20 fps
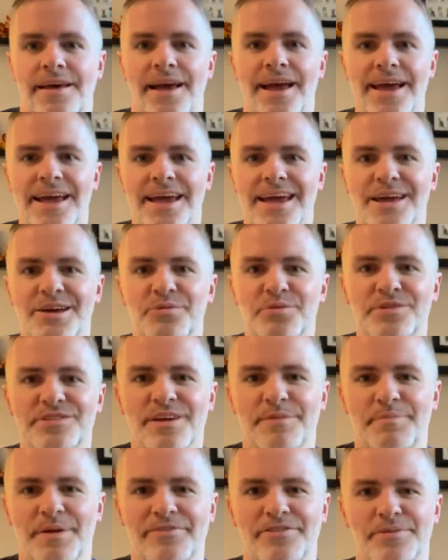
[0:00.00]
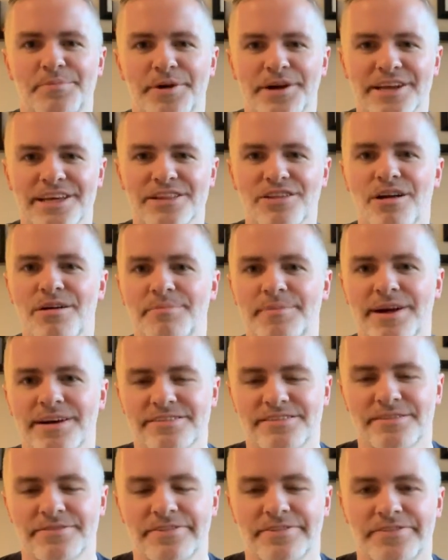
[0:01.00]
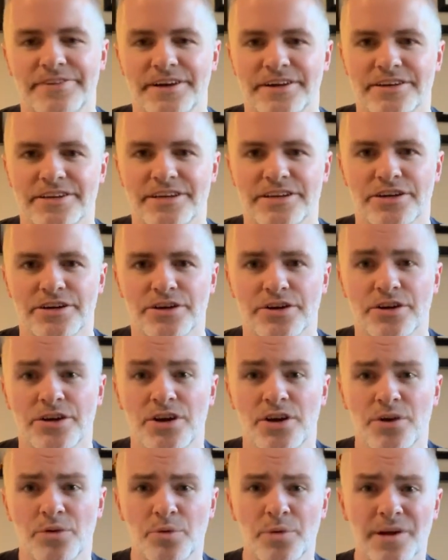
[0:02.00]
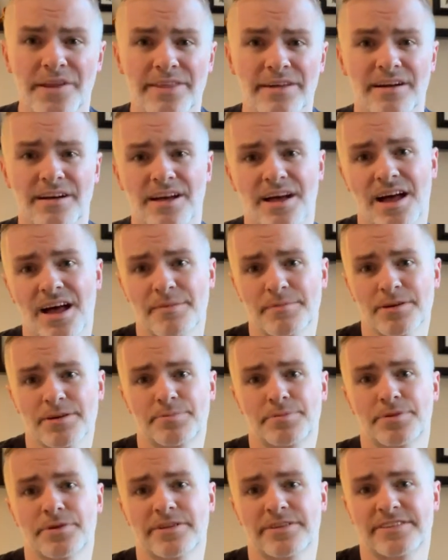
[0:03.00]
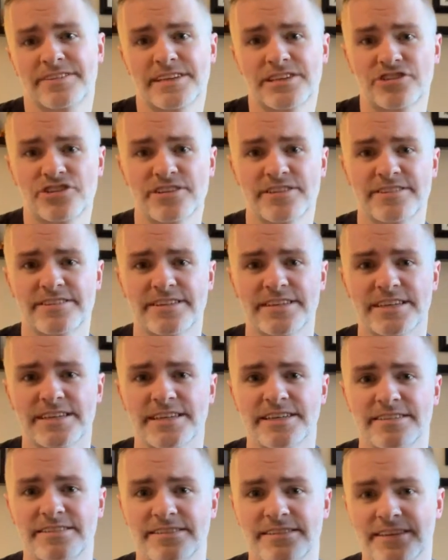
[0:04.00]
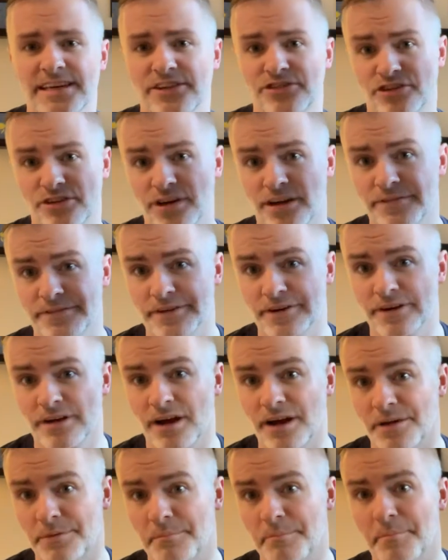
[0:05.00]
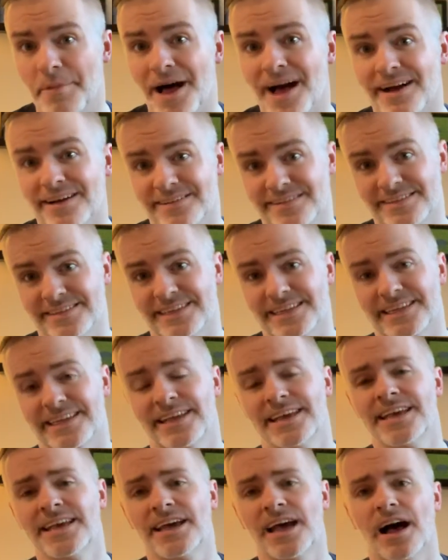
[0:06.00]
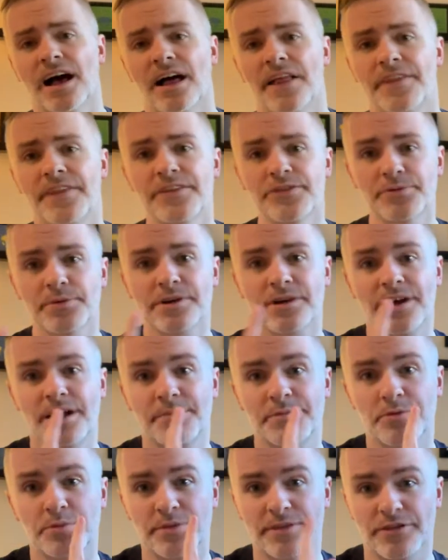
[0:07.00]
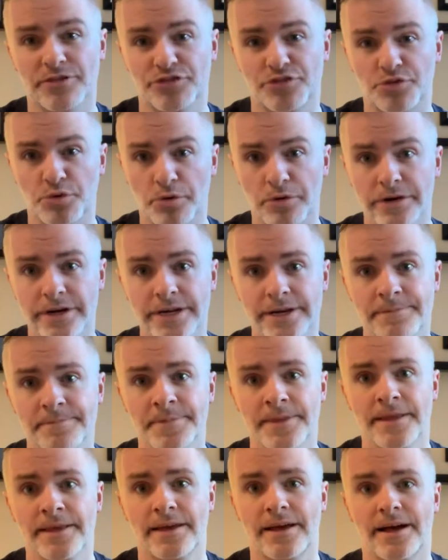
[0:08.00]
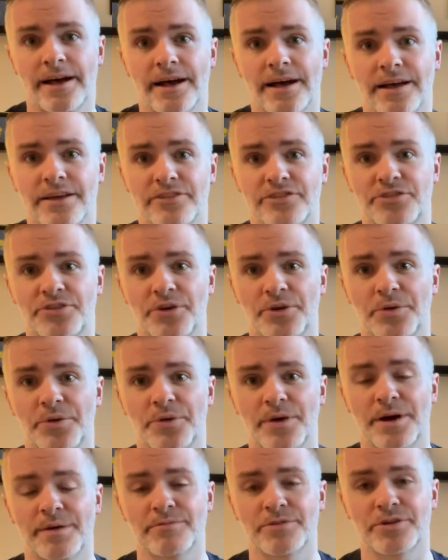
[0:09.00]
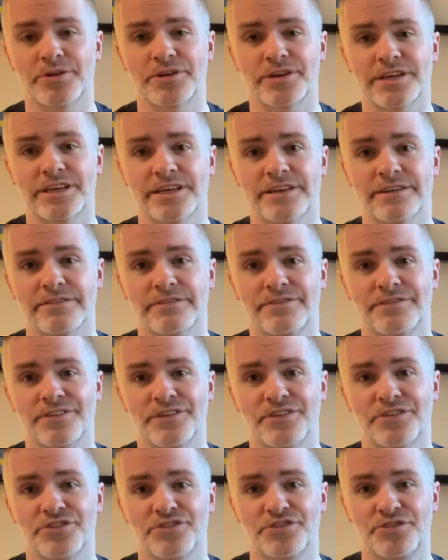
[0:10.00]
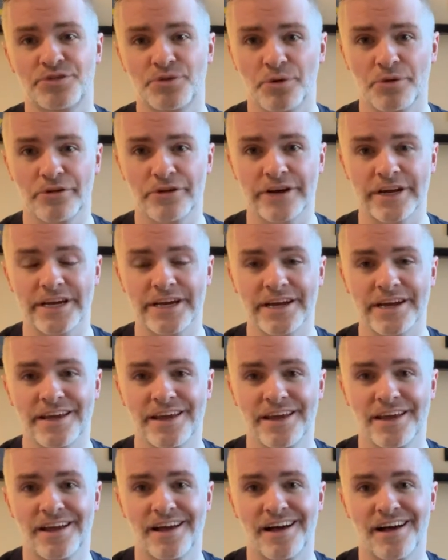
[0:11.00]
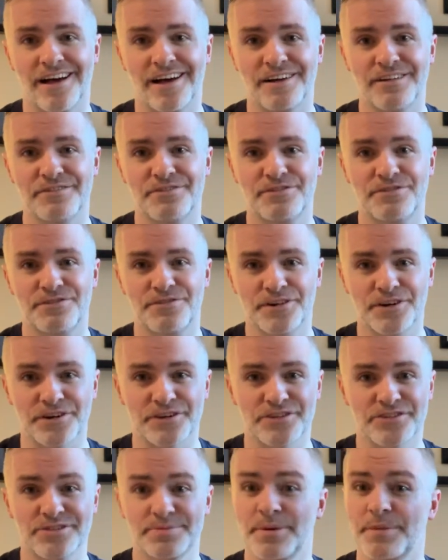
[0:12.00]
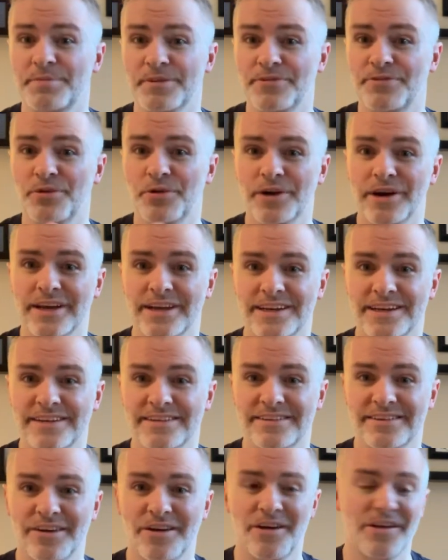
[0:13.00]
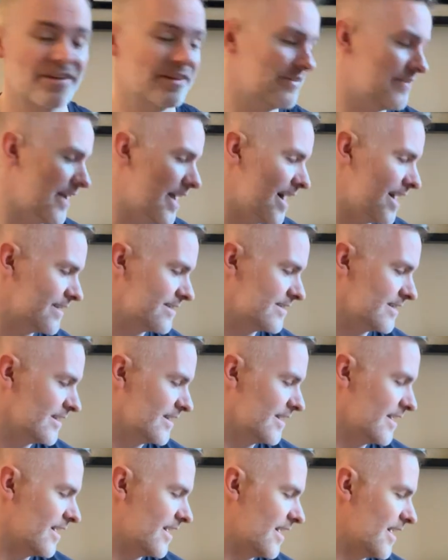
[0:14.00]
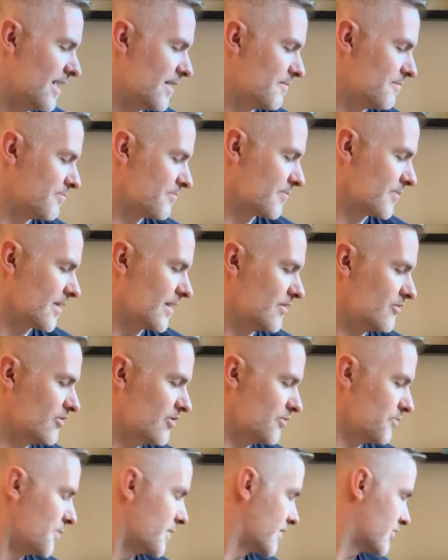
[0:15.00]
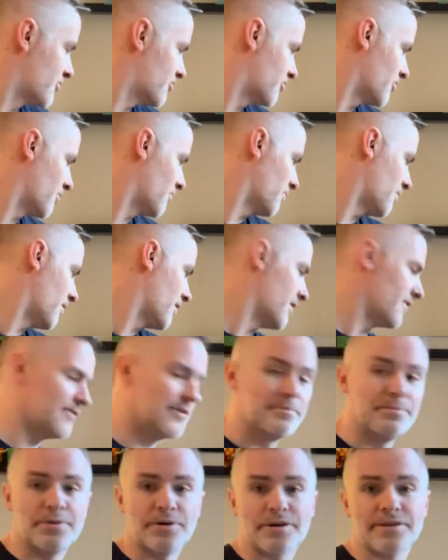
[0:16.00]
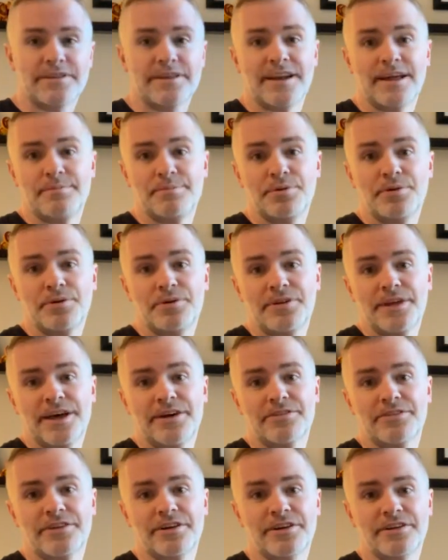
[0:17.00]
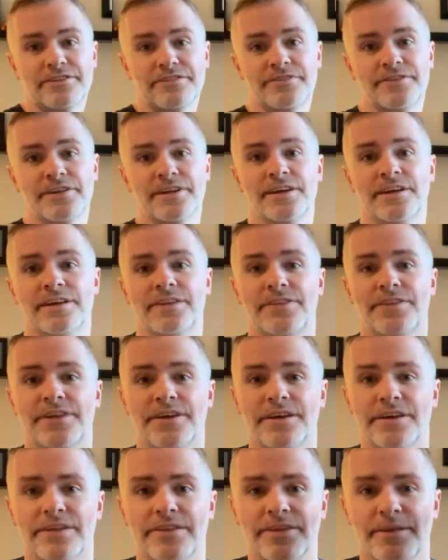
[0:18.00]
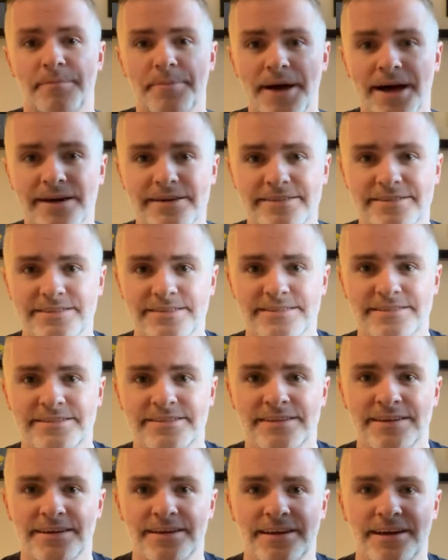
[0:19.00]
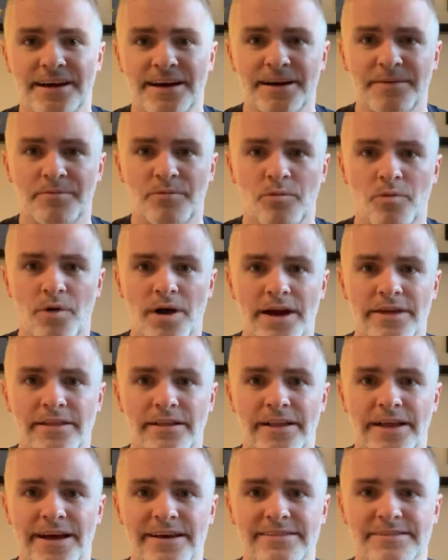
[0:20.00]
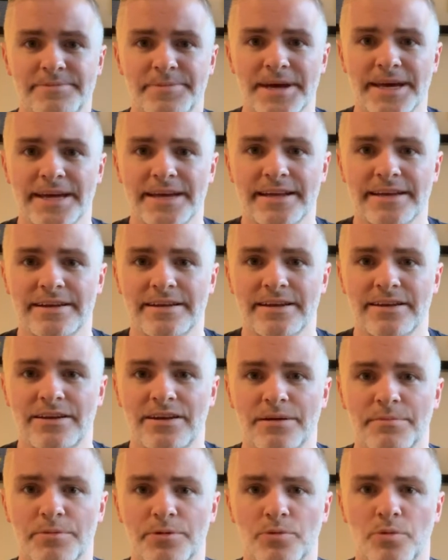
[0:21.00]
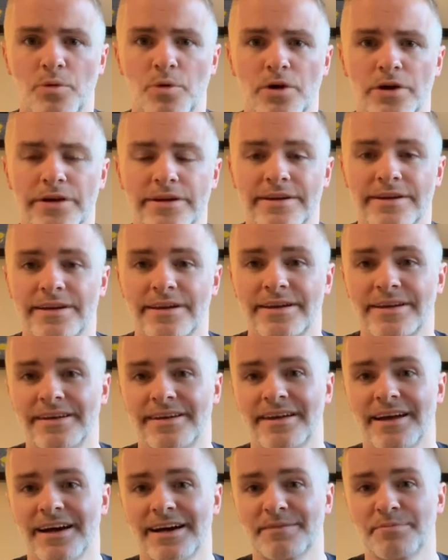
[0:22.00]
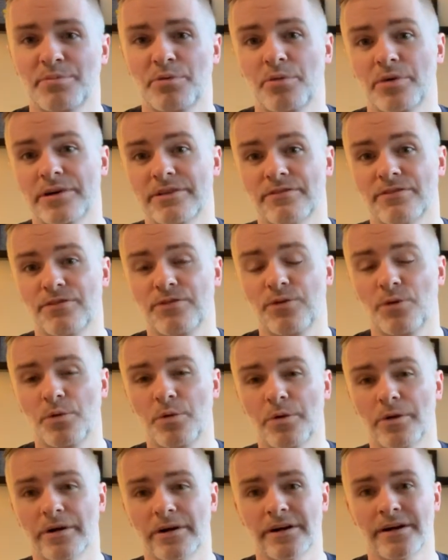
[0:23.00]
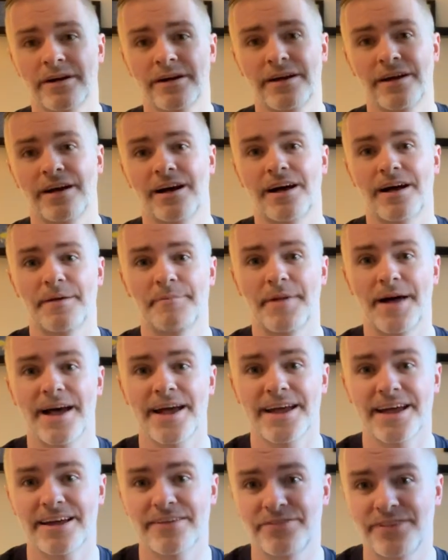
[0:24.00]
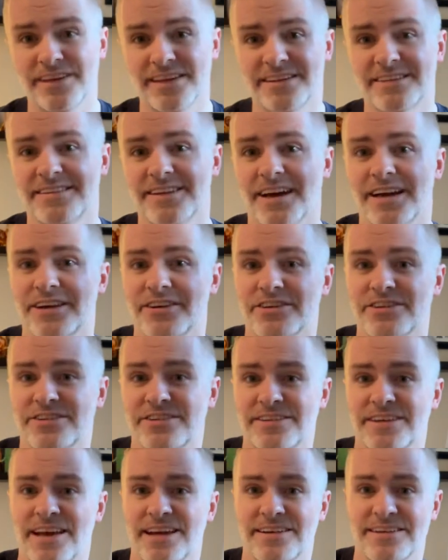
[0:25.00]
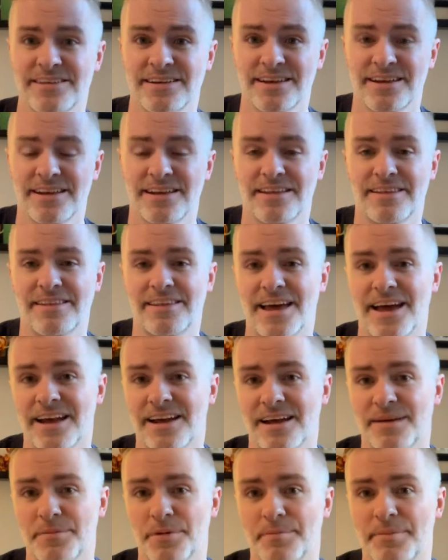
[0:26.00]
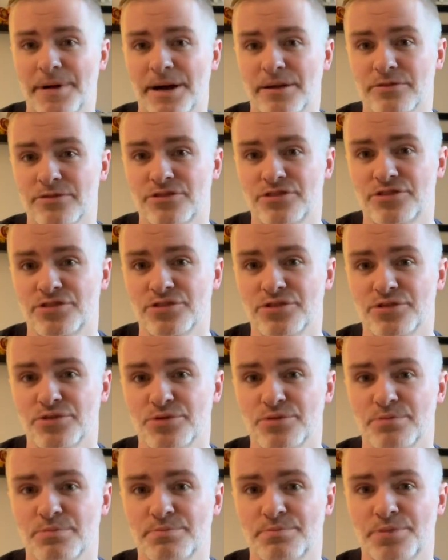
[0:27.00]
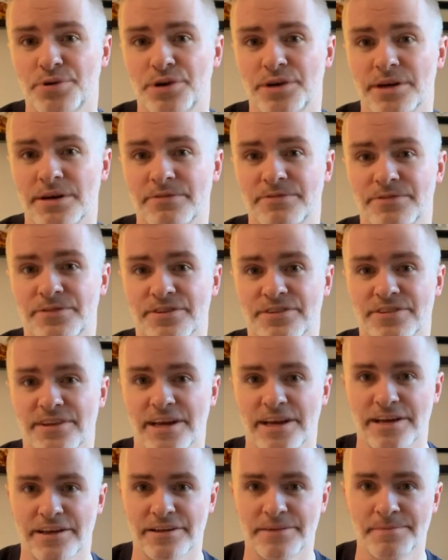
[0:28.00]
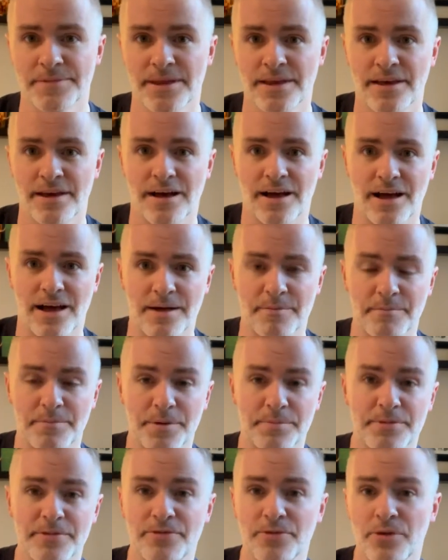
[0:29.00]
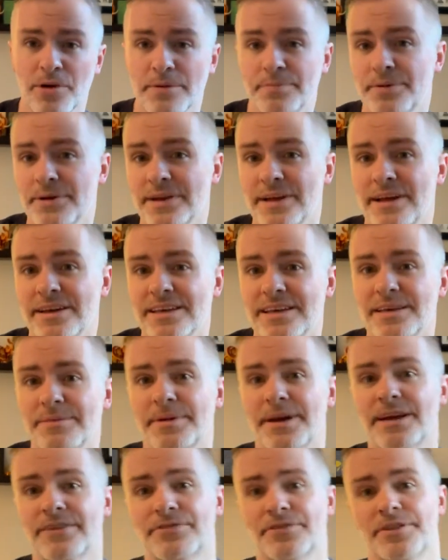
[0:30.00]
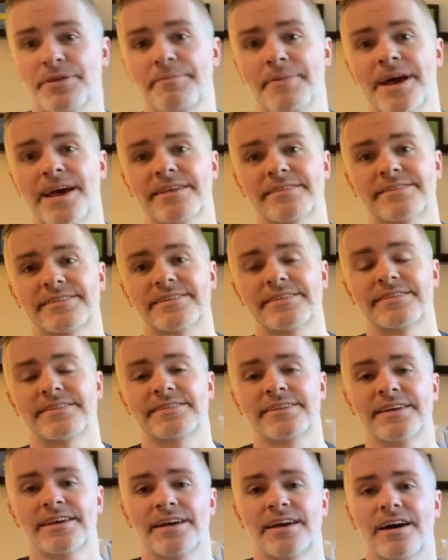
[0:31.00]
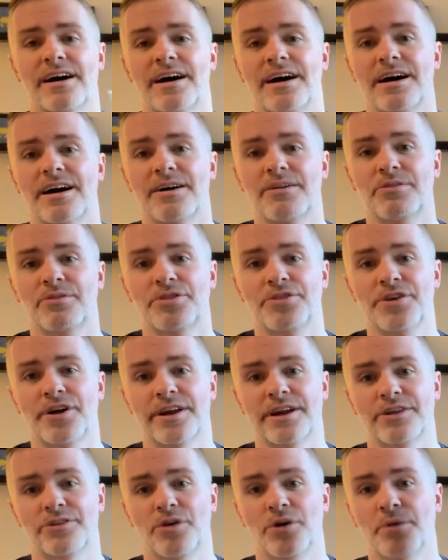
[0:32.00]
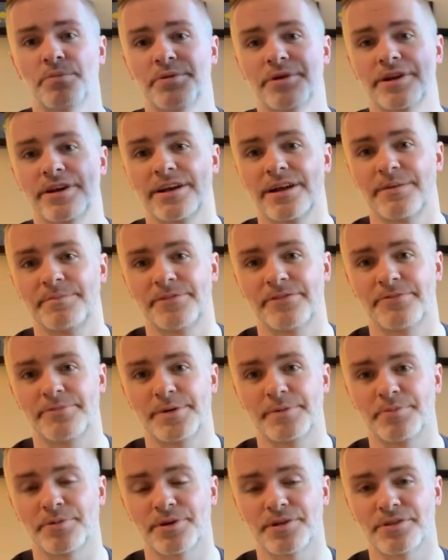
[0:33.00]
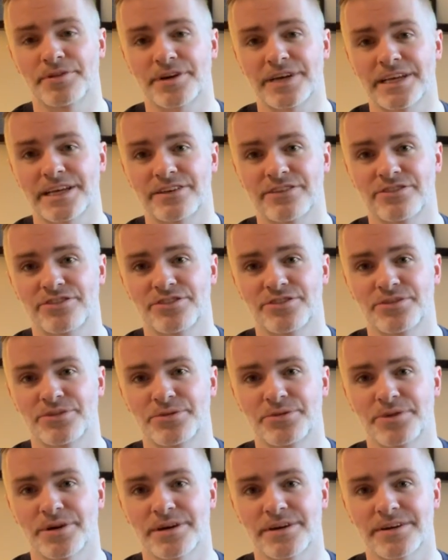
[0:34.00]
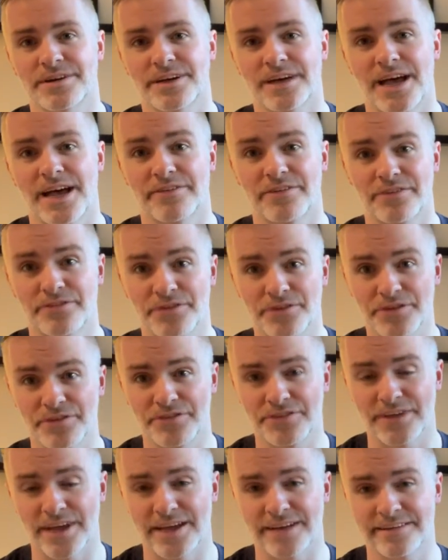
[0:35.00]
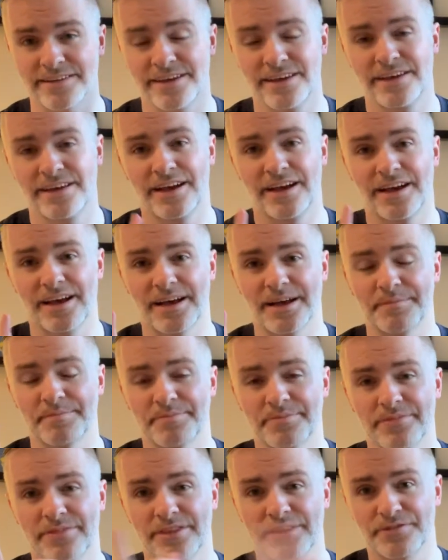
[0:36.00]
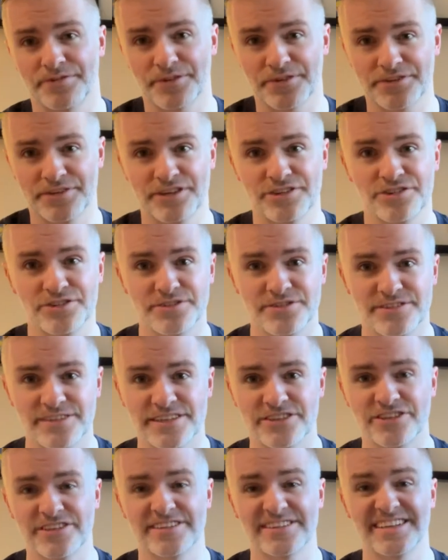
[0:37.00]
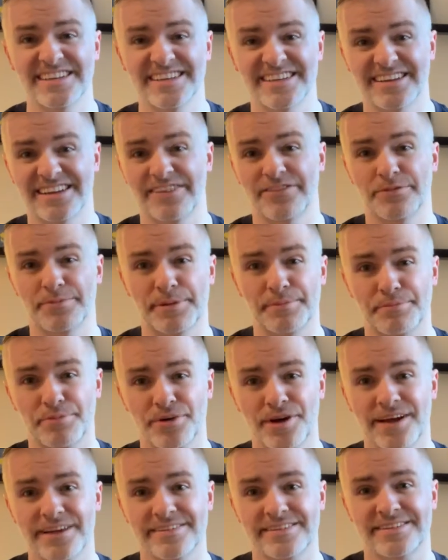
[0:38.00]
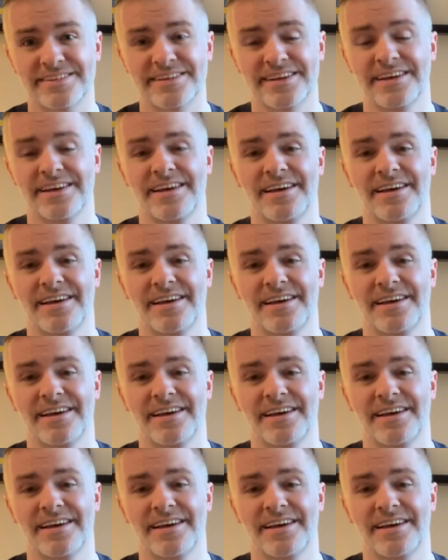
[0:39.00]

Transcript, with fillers: Hey, what's up everybody? Longbox Love Affair here with a comic book CGC sketch cover unboxing. Uh, this one comes with a story, uh, so I'm gonna give the story uh, first. But before I get into all of that, um, just wanna show off a book that I pulled out of the, the boxes. Um, Y the Last Man, number one, 9.4. Um, I have the entire set that I'm about to put up for sale. Um, but before I put it on eBay for the masses, uh, thought I'd open it up if people are looking to uh, have a full set. Um, the first issue, CGC, that never been pressed.